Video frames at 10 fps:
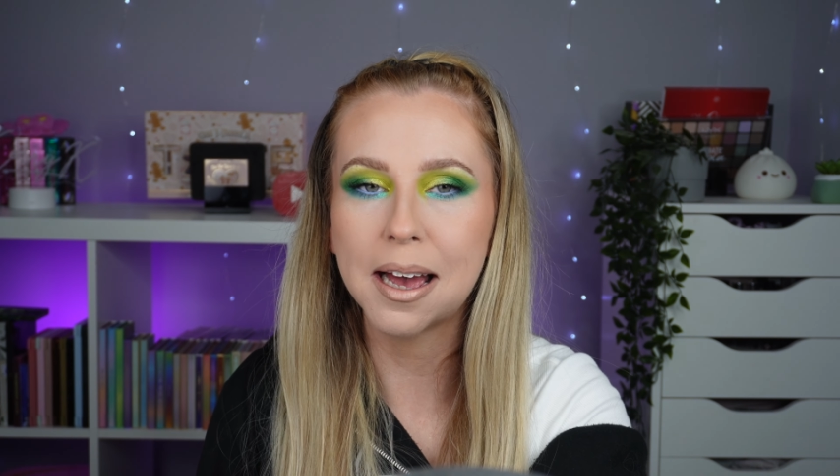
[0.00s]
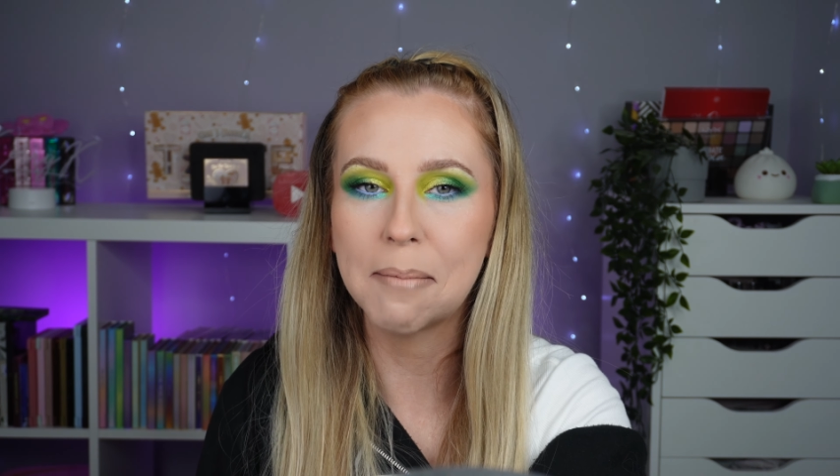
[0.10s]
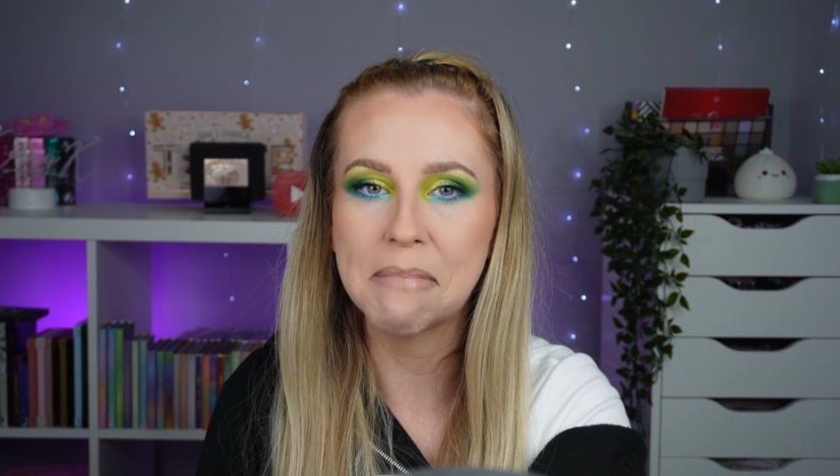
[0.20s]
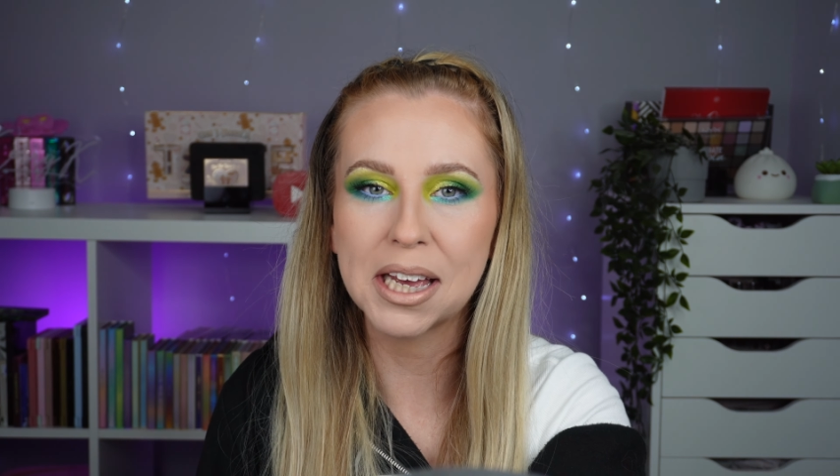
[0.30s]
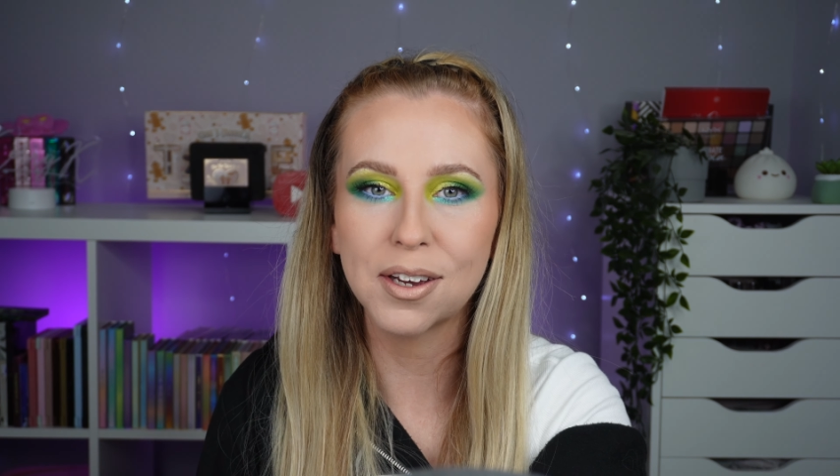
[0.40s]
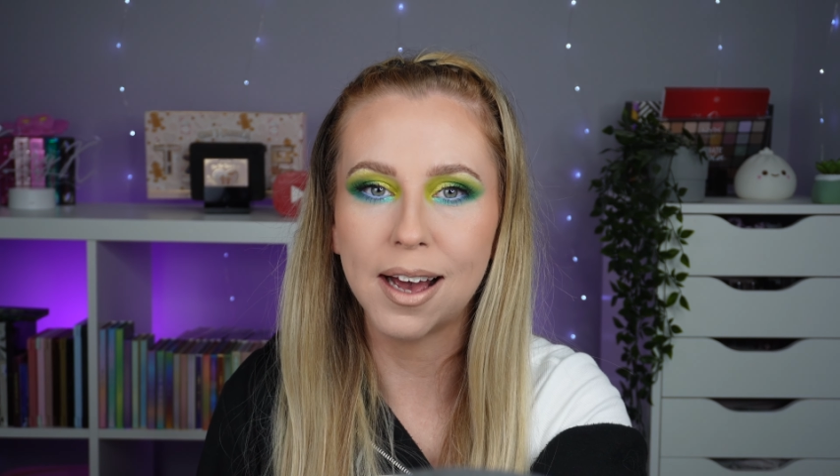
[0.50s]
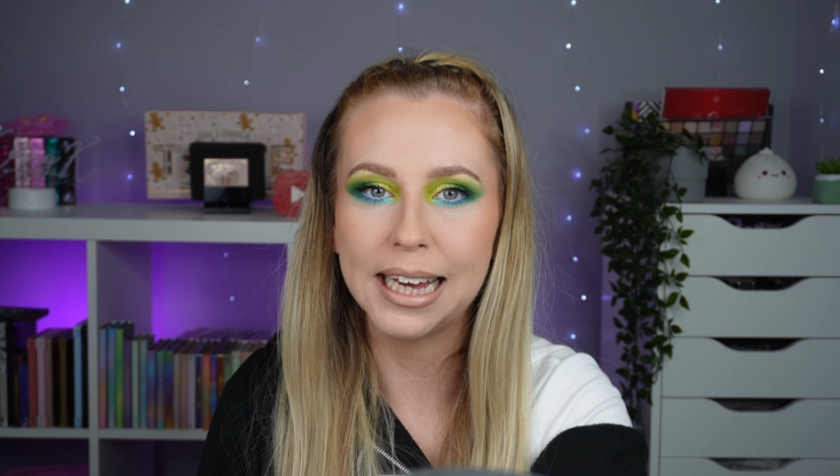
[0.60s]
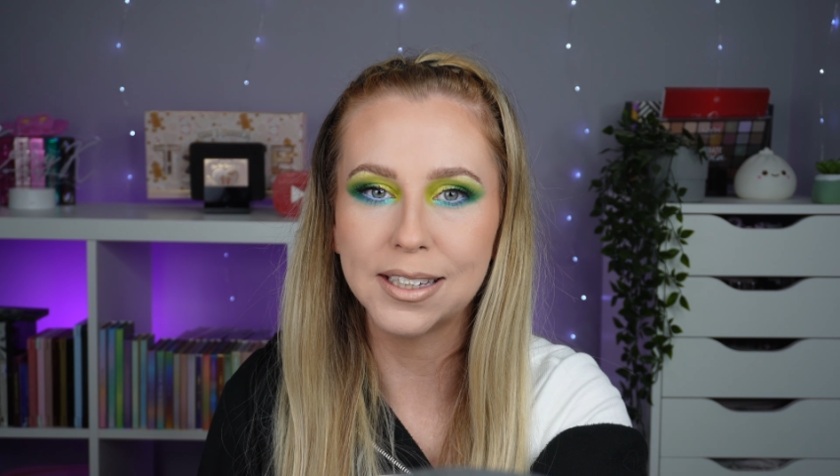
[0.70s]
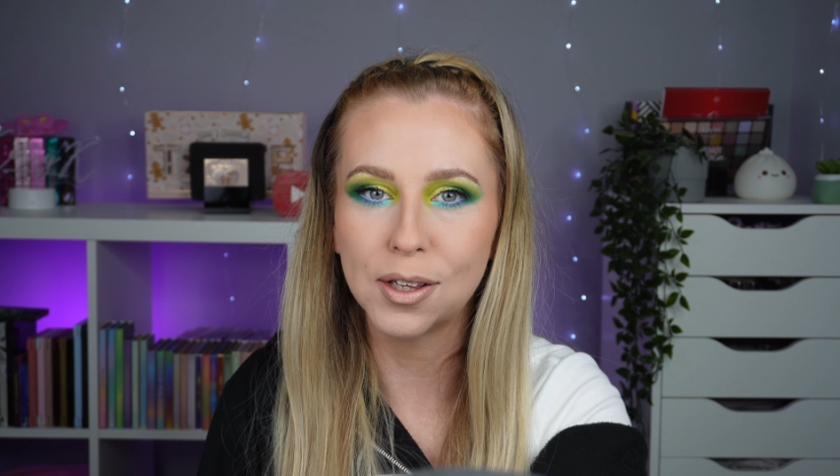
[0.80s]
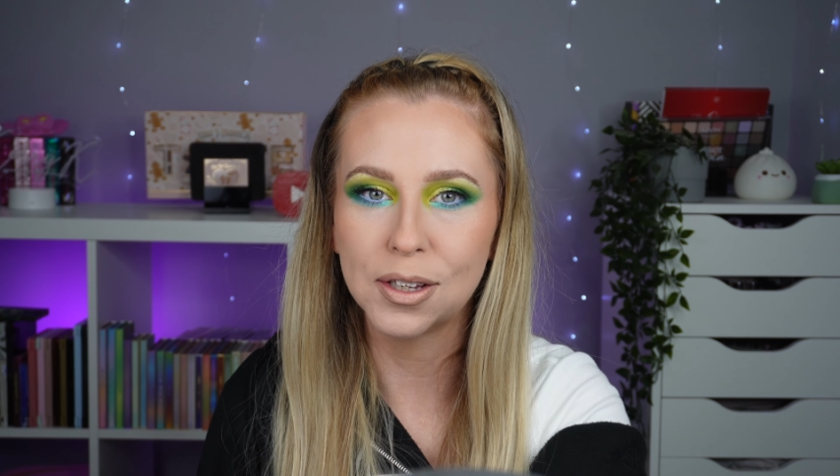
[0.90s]
and make your
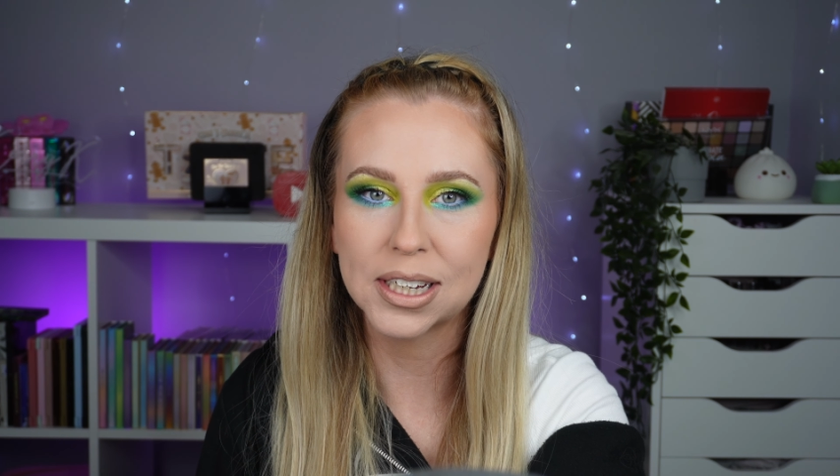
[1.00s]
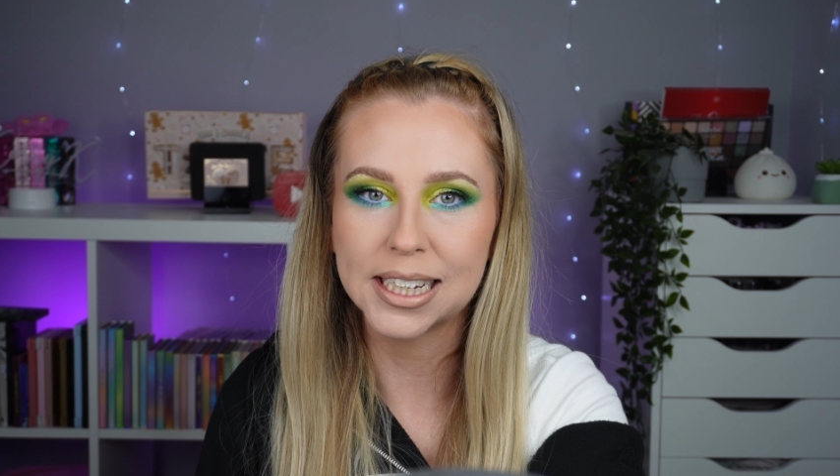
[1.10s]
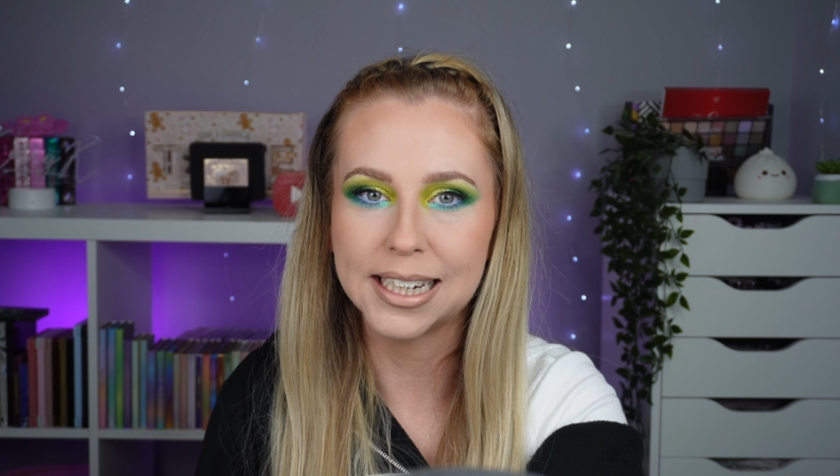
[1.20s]
eyes look